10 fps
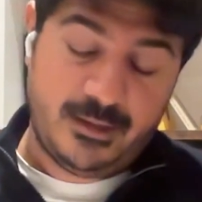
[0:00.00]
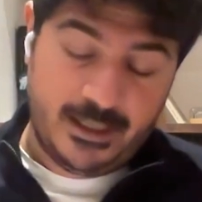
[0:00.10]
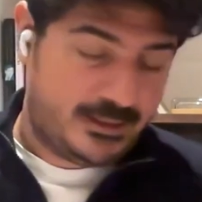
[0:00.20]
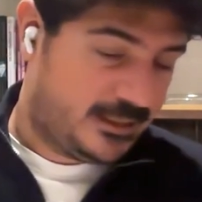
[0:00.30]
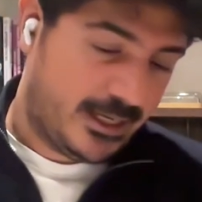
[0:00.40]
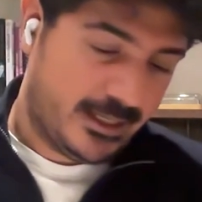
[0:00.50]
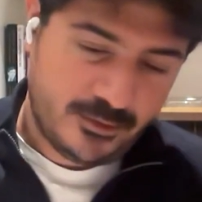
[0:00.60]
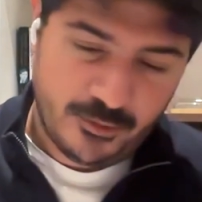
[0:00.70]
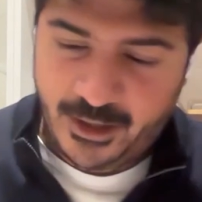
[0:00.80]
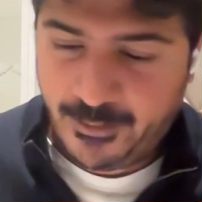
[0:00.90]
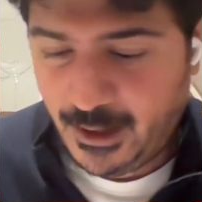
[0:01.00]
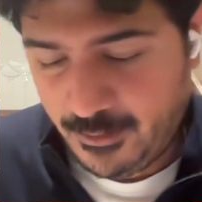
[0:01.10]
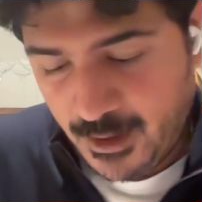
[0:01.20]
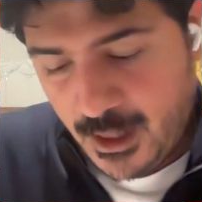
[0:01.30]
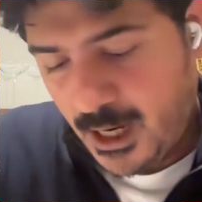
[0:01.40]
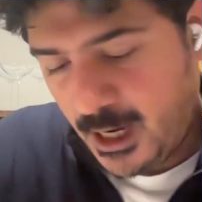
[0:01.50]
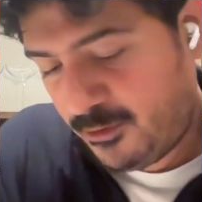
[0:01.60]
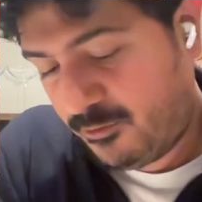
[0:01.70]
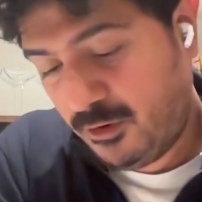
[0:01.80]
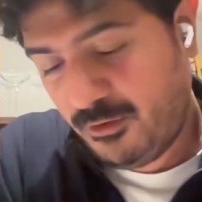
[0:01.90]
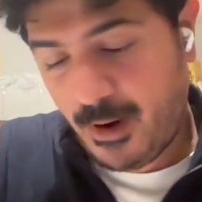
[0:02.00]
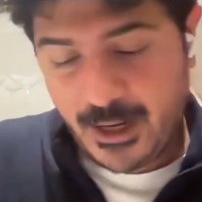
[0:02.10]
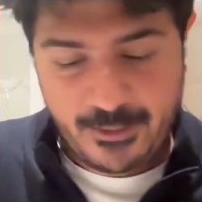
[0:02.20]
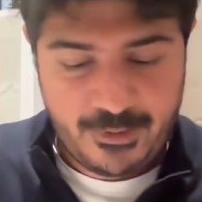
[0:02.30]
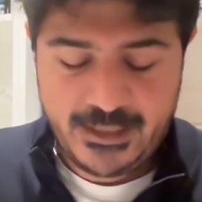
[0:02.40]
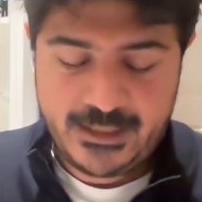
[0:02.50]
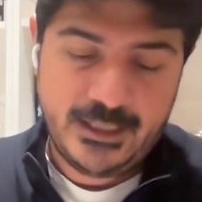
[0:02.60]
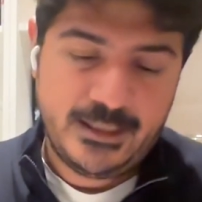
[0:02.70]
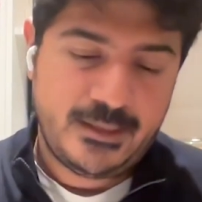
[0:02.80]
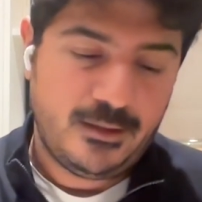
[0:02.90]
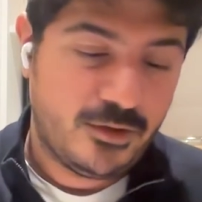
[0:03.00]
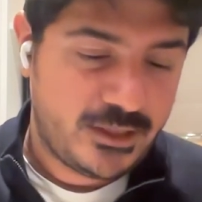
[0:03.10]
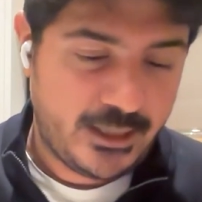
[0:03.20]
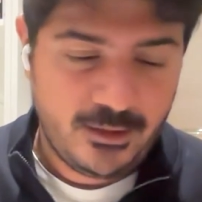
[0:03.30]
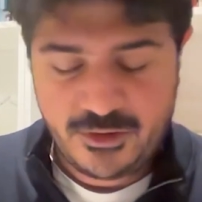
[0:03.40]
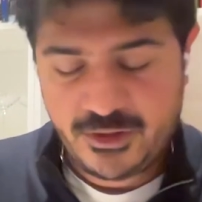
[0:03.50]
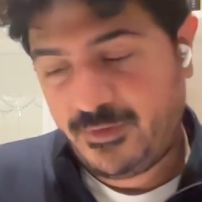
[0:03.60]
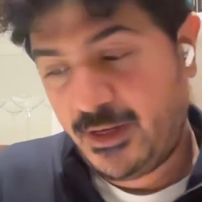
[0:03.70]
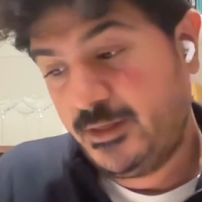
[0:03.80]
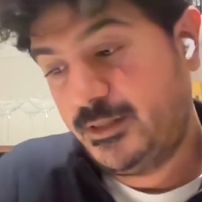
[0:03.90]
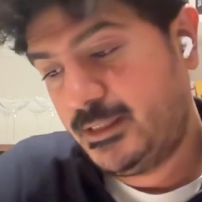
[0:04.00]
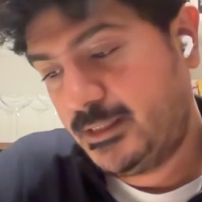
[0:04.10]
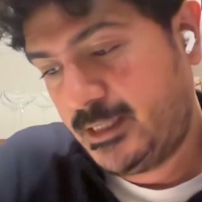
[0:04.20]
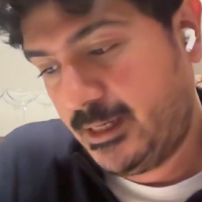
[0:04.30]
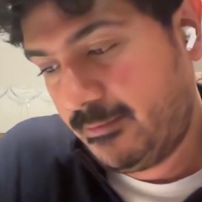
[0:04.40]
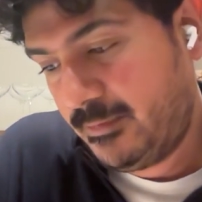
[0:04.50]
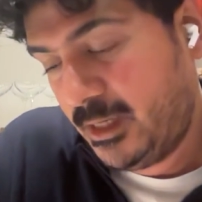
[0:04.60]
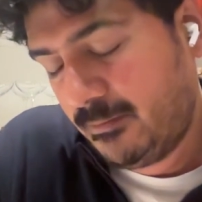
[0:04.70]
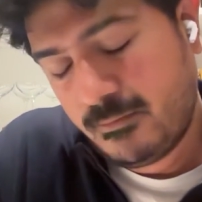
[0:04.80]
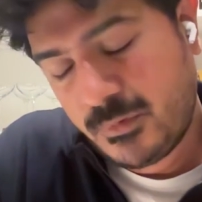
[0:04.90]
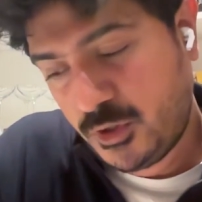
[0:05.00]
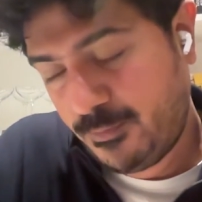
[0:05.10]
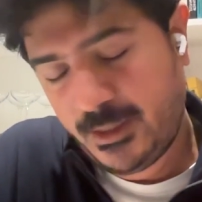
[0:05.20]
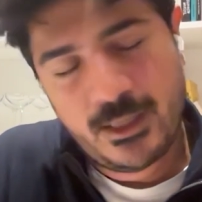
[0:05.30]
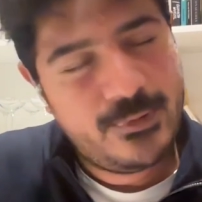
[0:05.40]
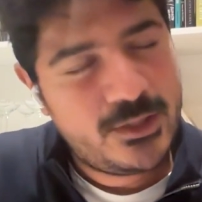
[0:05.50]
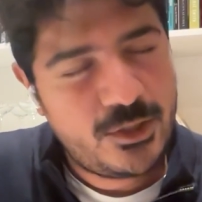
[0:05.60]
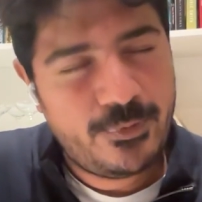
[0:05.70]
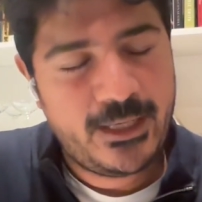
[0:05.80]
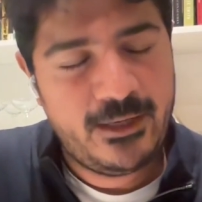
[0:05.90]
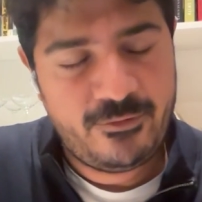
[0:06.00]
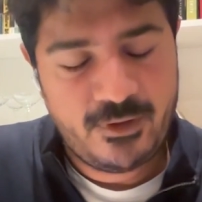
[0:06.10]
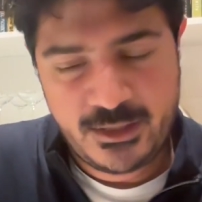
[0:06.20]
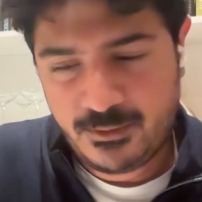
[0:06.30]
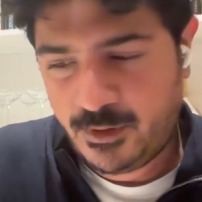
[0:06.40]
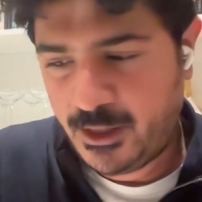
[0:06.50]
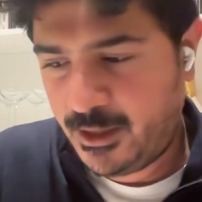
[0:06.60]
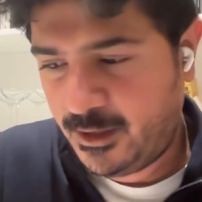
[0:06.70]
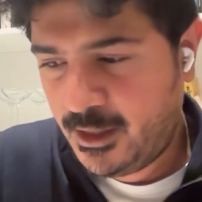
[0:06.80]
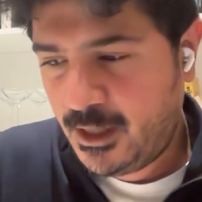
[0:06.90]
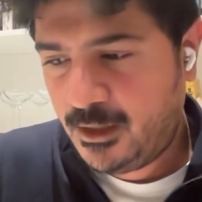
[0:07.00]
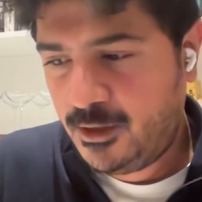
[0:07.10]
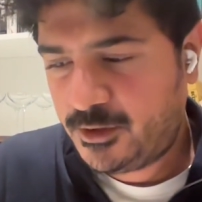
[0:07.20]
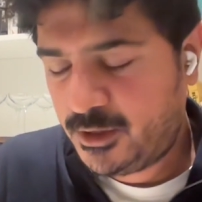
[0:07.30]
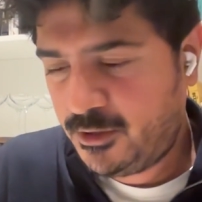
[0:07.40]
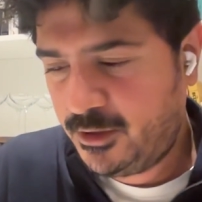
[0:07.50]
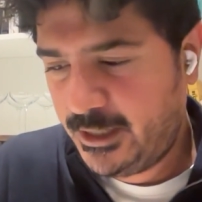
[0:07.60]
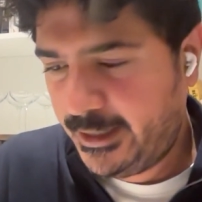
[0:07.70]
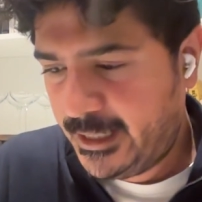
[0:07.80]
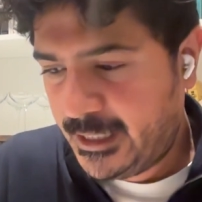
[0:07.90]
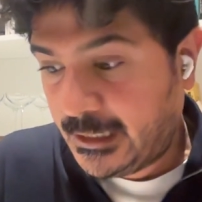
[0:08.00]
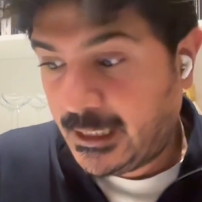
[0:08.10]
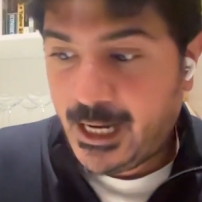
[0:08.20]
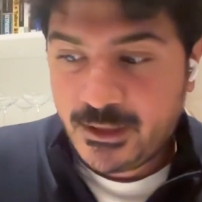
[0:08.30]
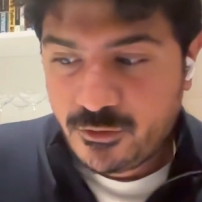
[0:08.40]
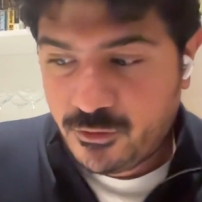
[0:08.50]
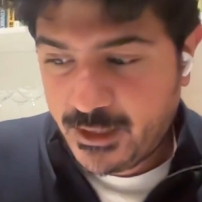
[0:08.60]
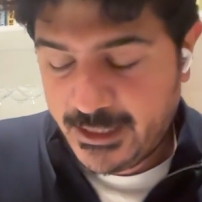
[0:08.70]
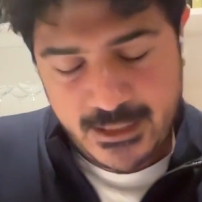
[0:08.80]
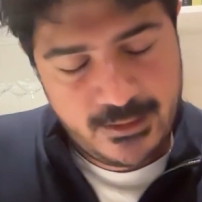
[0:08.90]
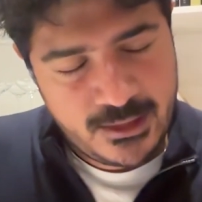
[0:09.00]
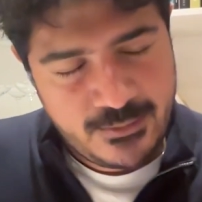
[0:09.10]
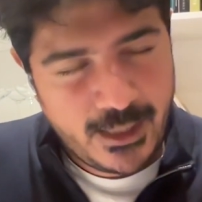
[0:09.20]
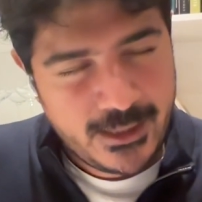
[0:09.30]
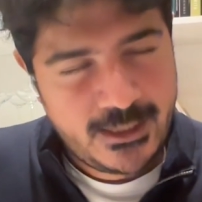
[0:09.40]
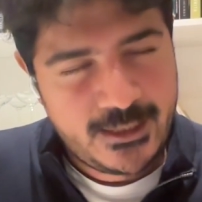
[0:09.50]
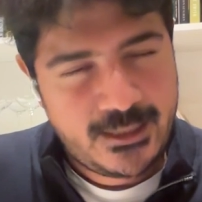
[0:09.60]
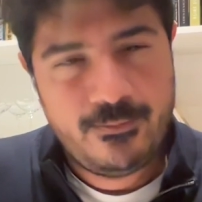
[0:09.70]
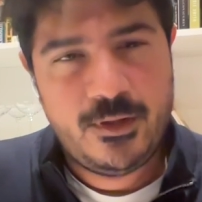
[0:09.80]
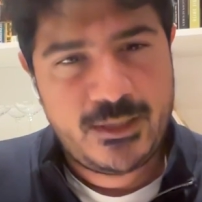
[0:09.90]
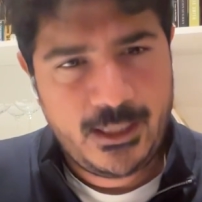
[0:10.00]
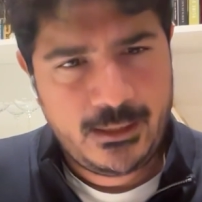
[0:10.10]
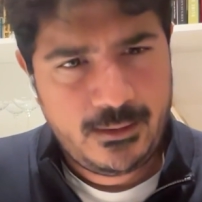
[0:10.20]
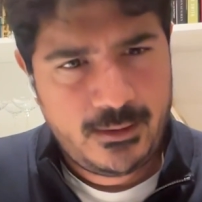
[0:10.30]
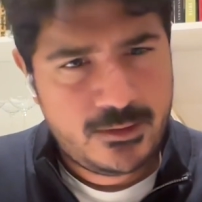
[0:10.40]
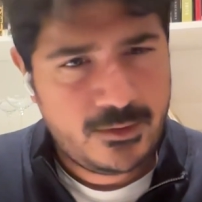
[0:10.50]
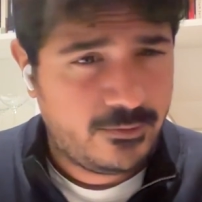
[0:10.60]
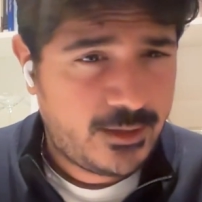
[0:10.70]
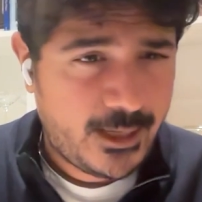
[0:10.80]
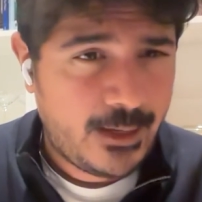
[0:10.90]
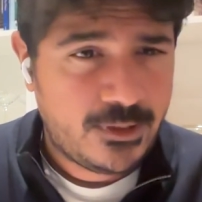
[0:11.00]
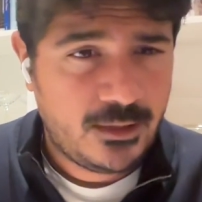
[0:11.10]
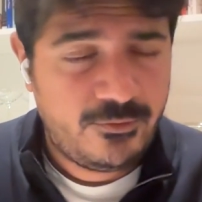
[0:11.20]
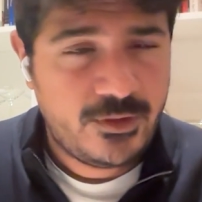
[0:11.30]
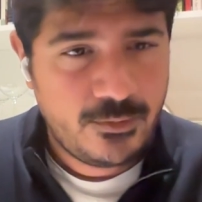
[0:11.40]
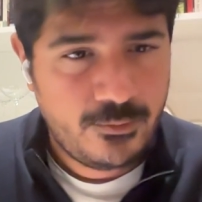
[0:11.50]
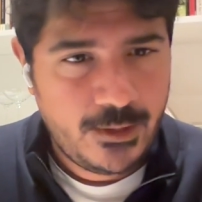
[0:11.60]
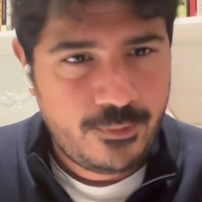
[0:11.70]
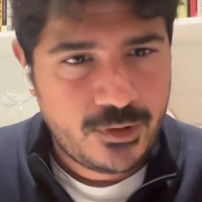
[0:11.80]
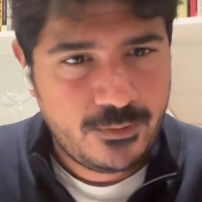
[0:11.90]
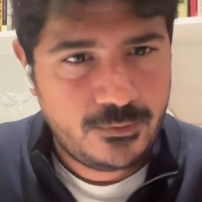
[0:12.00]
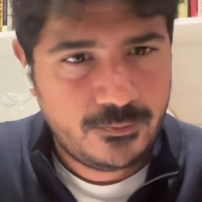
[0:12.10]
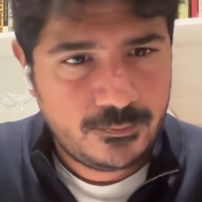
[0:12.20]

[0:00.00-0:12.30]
Like today, talking about the role of marketplaces alongside lots of others is going to be super key for us, and we're going to look to do it as always in the smartest and most sort of capital efficient way possible.